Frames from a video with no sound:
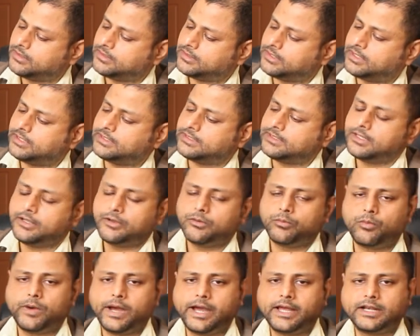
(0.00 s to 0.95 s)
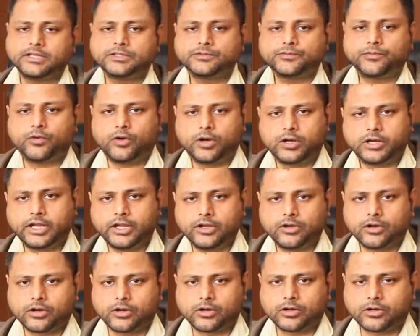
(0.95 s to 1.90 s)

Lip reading: the wire is faulty or